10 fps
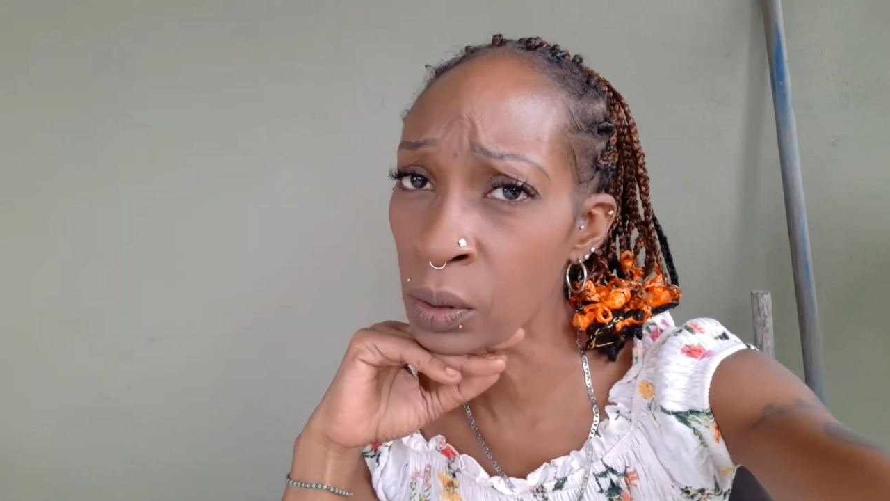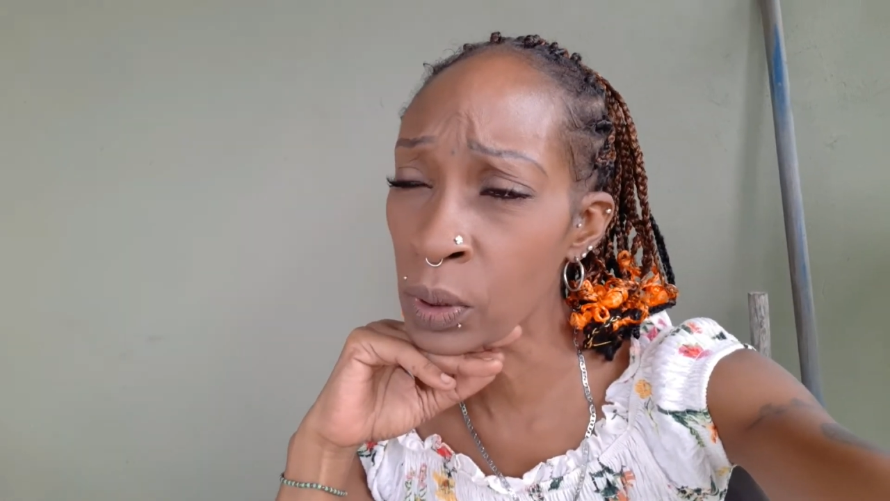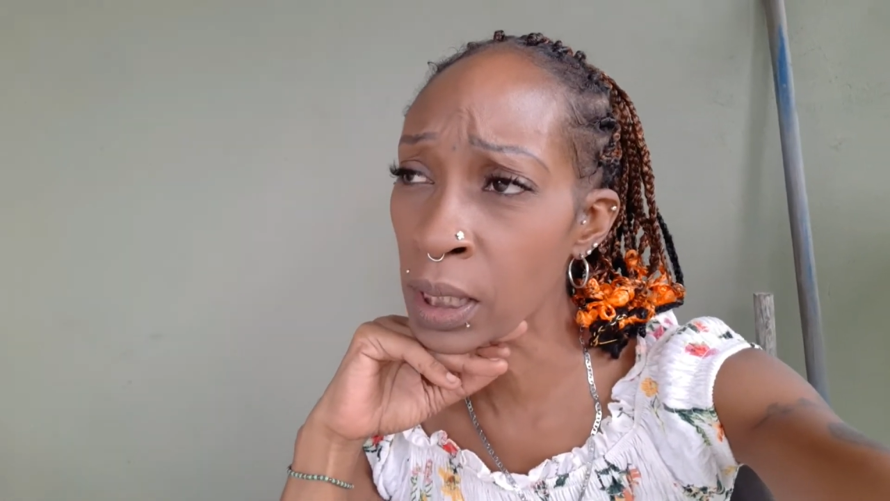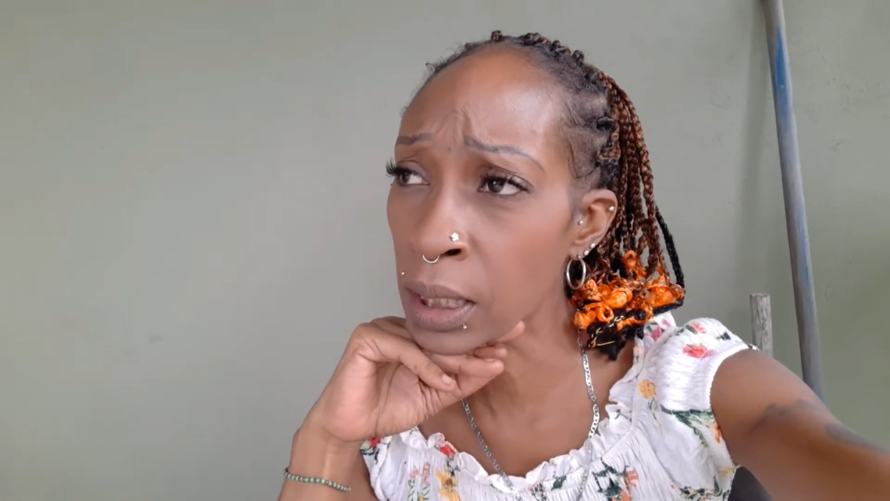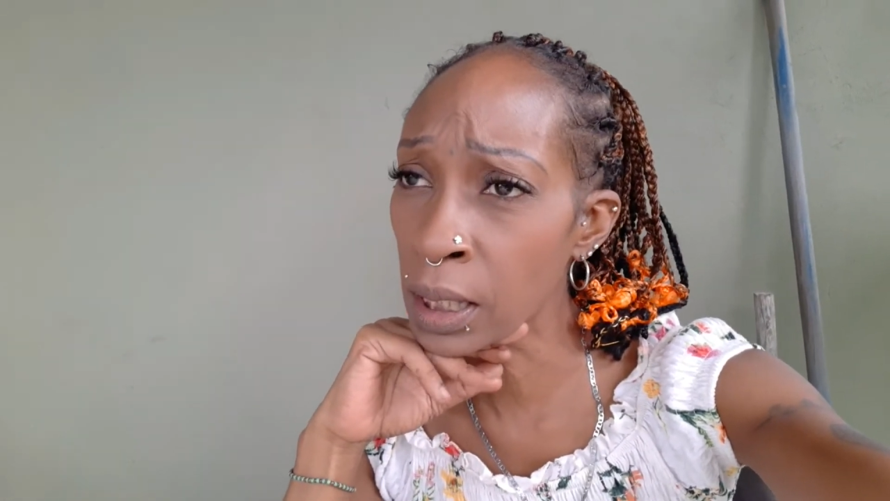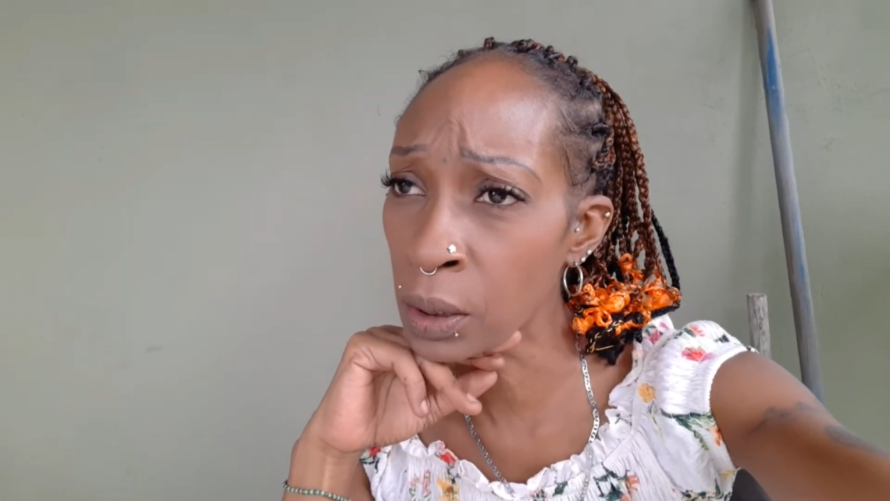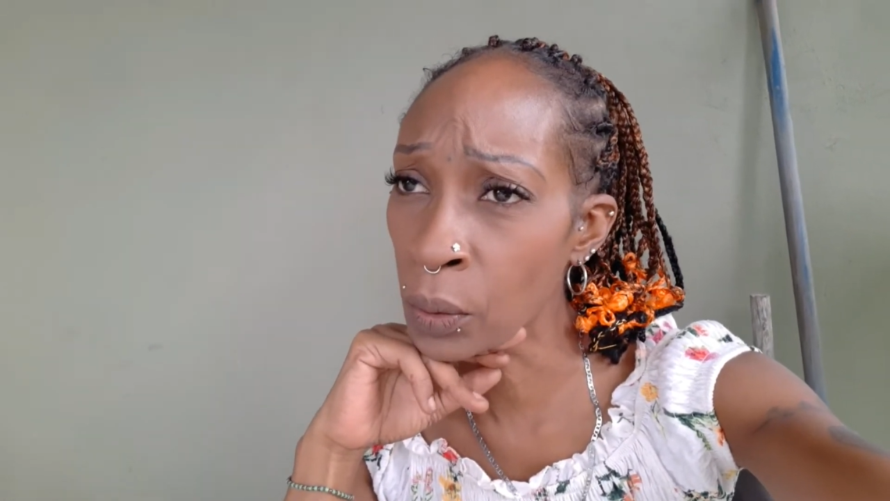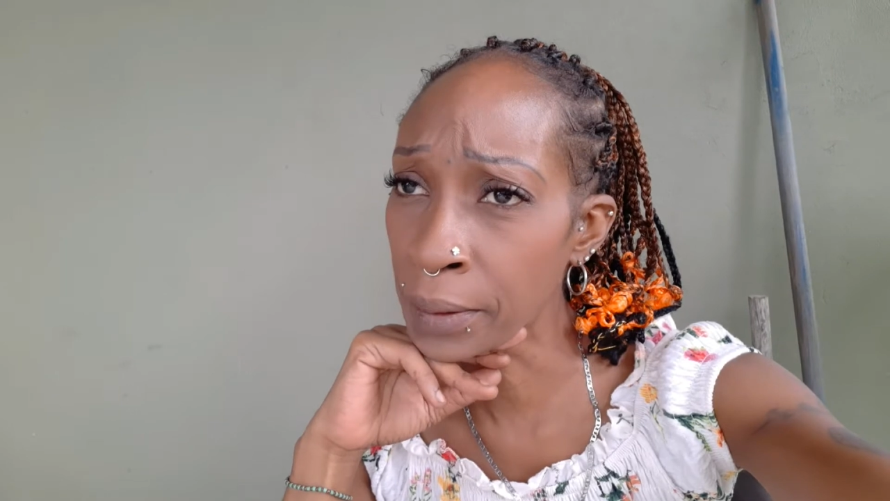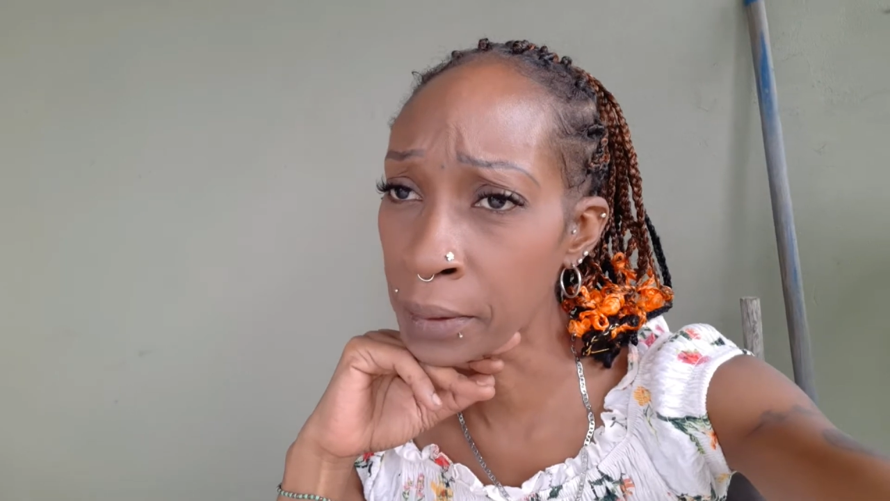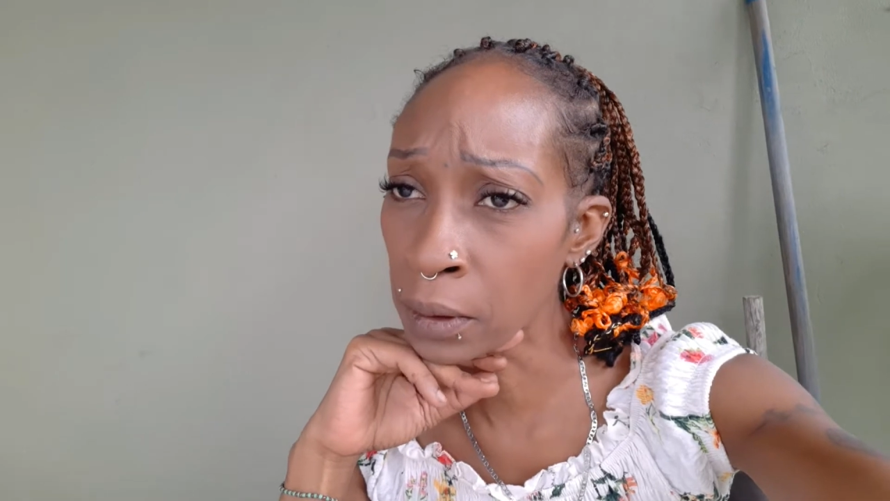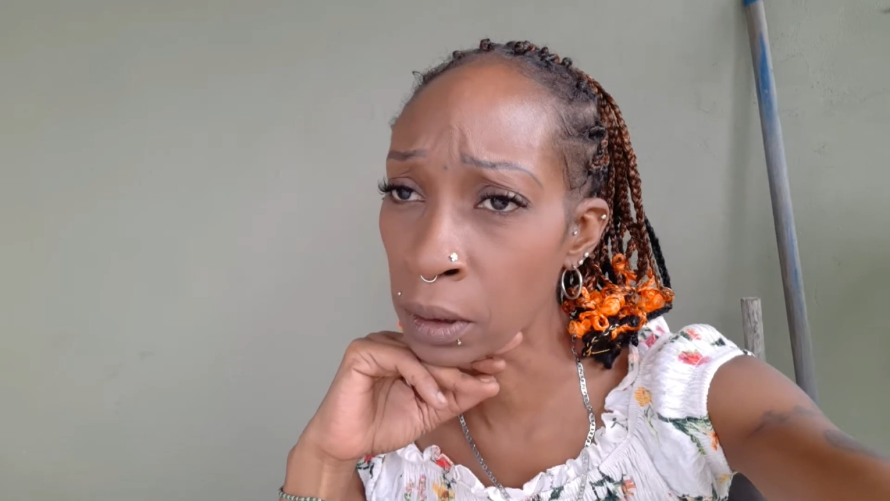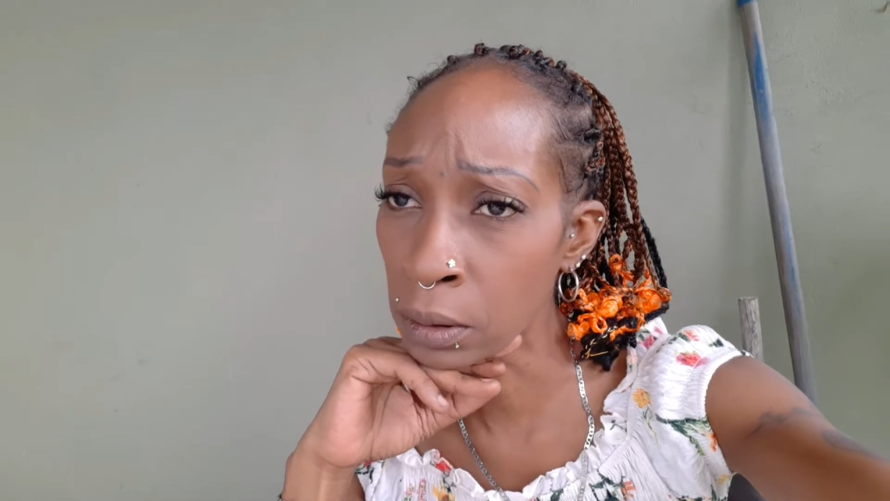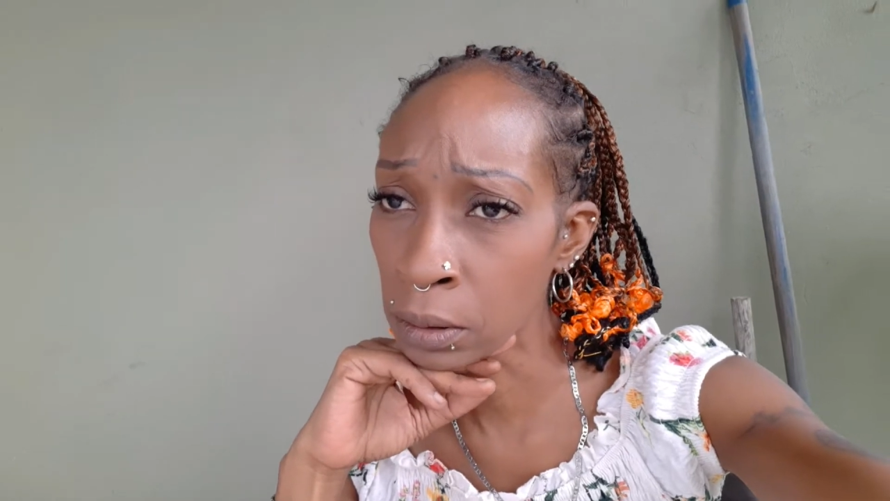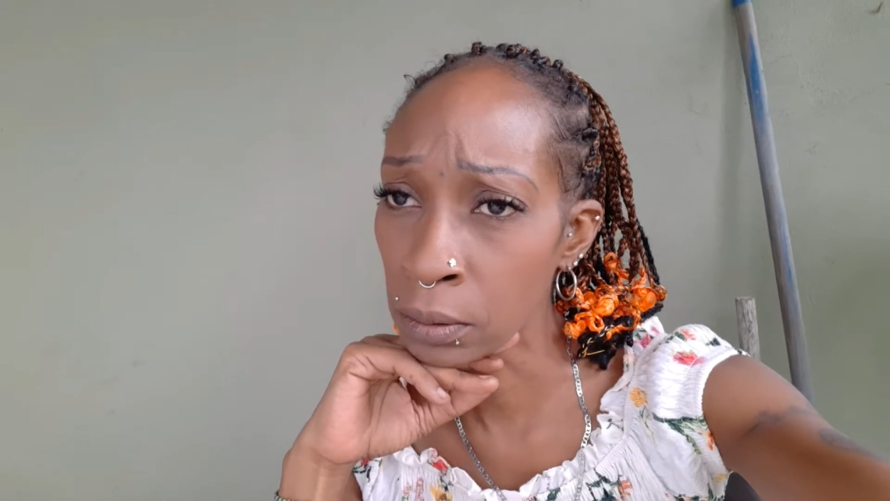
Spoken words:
and we're gonna annoy her.